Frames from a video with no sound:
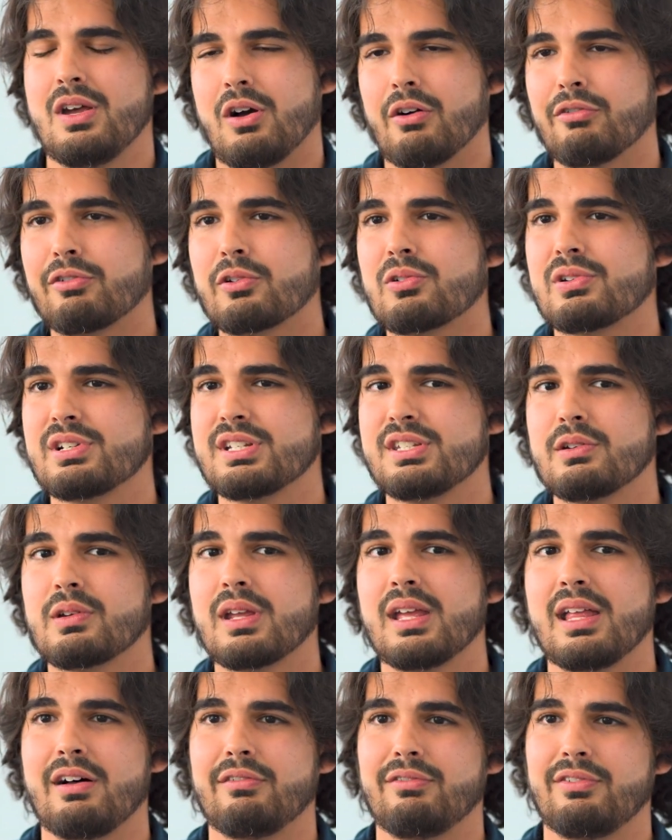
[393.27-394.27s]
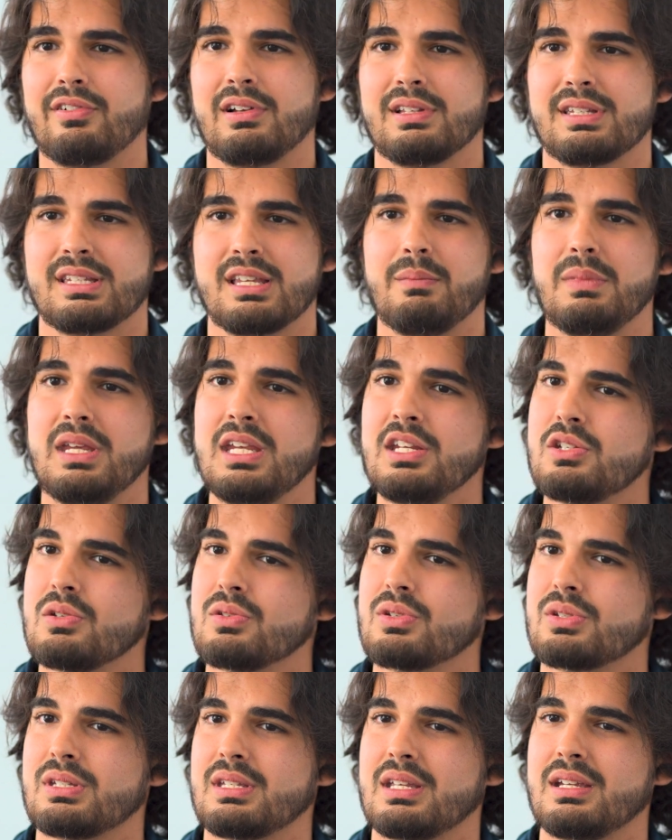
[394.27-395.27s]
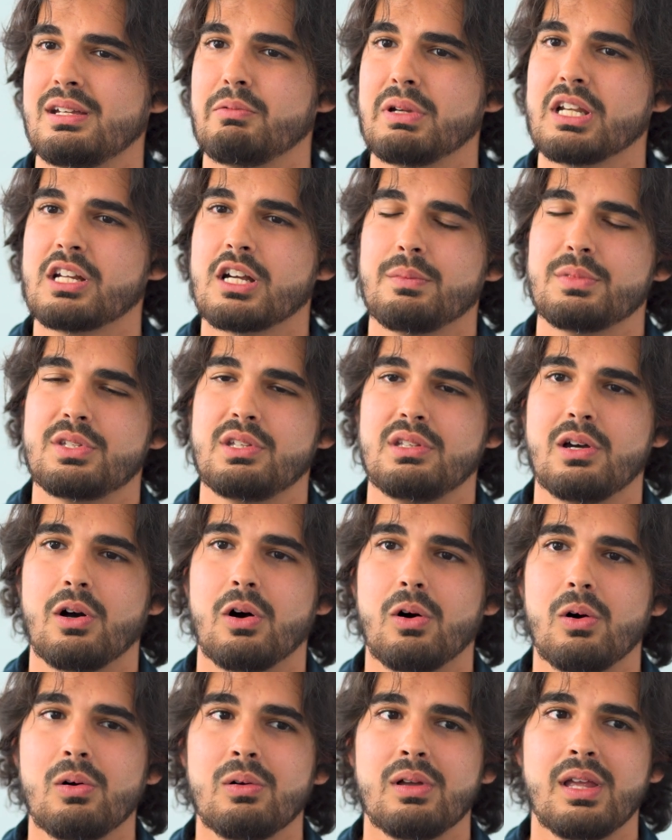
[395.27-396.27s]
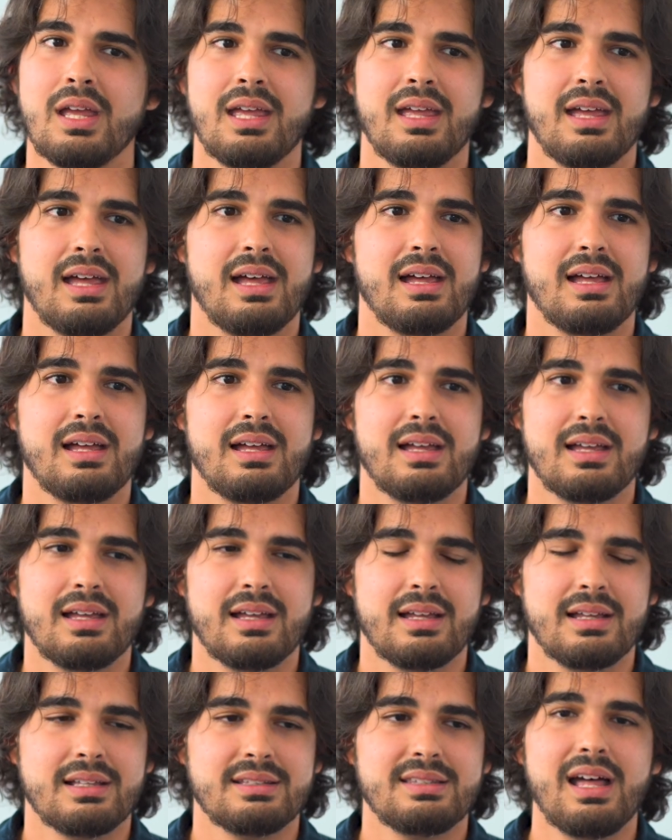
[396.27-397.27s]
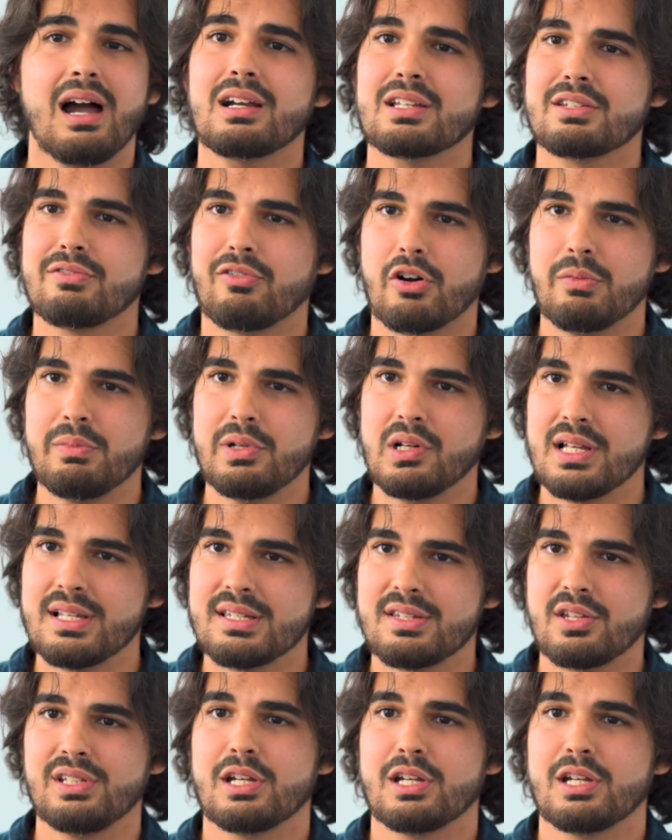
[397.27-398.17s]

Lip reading: Of course, you can have some issues when it comes to the whole DAX formulas,